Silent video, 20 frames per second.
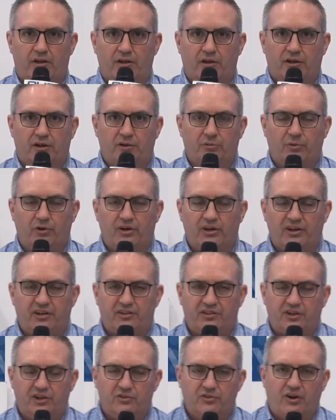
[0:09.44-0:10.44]
Good morning,
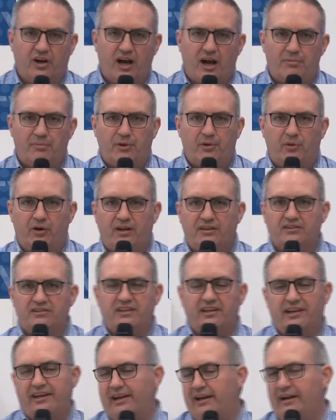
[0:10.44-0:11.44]
Cathedral. Happy
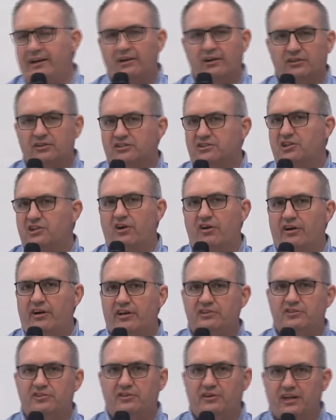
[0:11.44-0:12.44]
Wednesday, and I know,
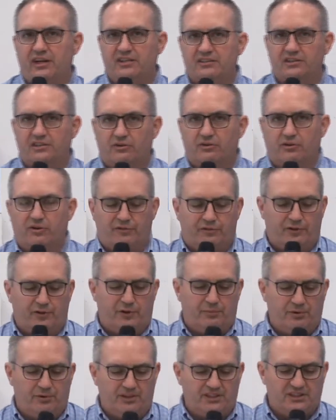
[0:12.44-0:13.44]
sorry, 2 days in a row for
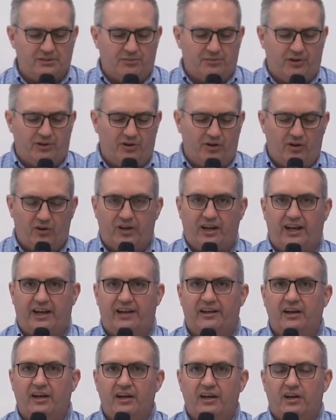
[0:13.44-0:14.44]
the principal.
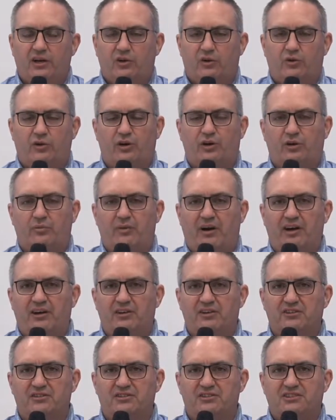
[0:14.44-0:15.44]
Okay, quick
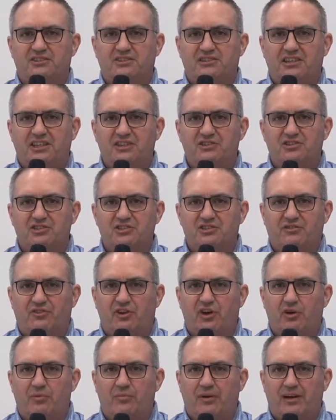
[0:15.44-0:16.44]
reminder, teachers, if you
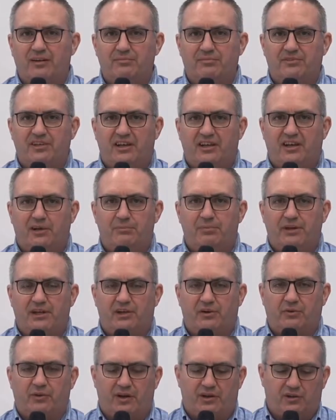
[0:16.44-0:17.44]
don't mind taking a
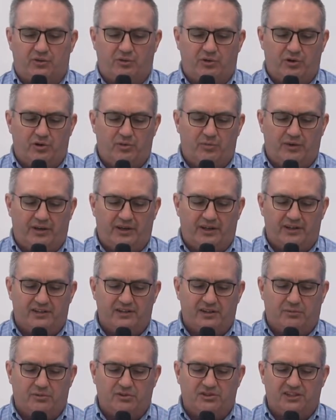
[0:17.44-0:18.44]
peek around the room and
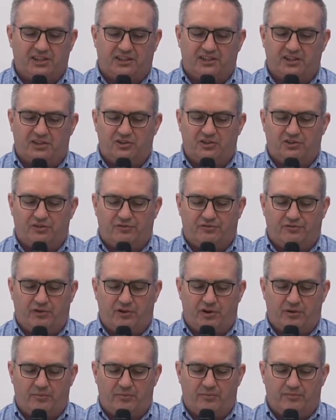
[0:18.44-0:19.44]
double check the
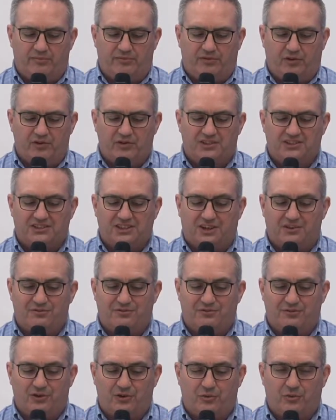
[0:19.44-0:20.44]
uniform, focus on
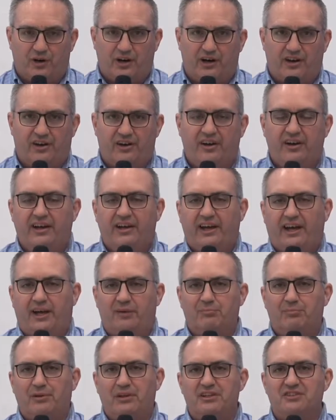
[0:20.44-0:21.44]
footwear,
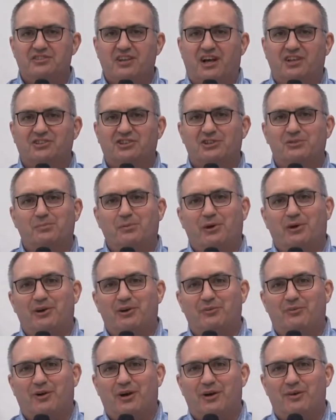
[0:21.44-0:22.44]
and please not just
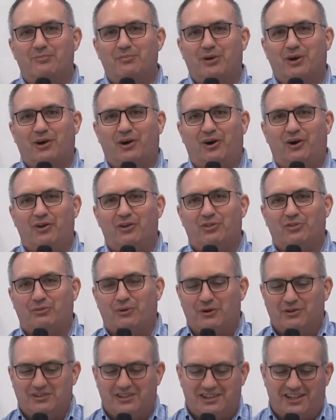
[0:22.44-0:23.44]
period one, but all
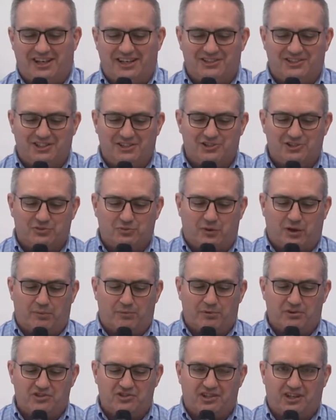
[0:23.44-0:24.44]
throughout the day. Teachers, we
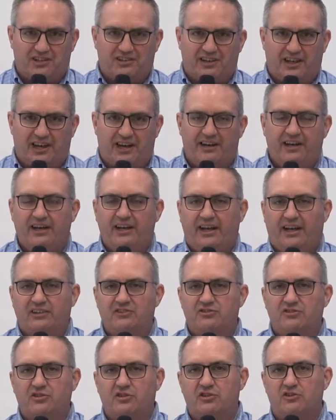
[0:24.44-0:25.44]
appreciate that, and
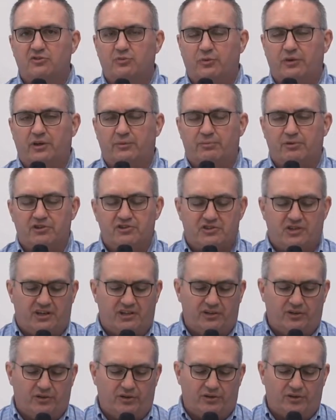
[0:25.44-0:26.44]
students, we
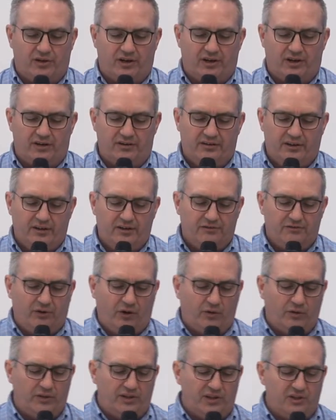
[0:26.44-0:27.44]
appreciate your
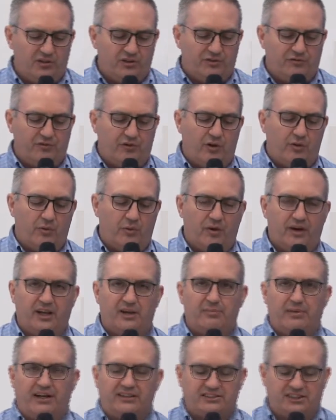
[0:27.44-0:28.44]
following the uniform. We want to
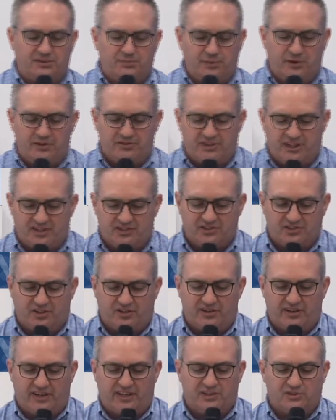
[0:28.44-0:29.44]
get back to Spirit Day
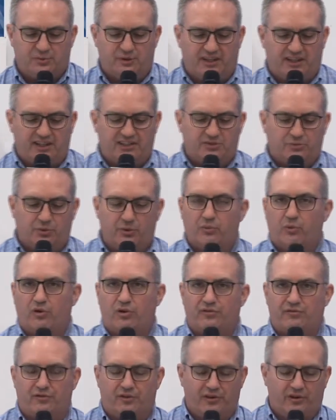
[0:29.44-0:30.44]
starting next week as a
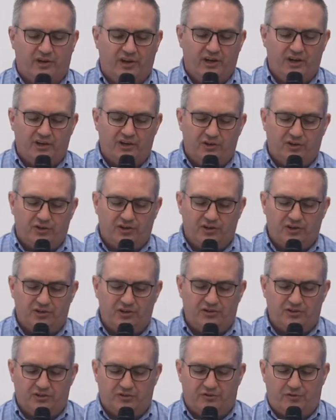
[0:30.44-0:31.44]
reward for your good
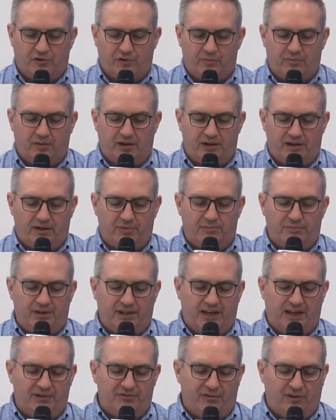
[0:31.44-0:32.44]
uniform
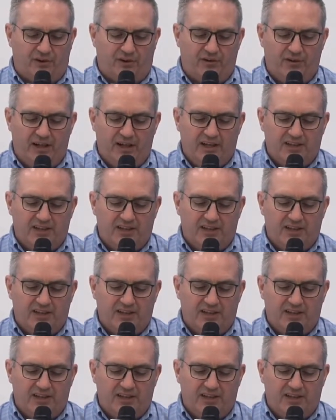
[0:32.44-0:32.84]
behavior.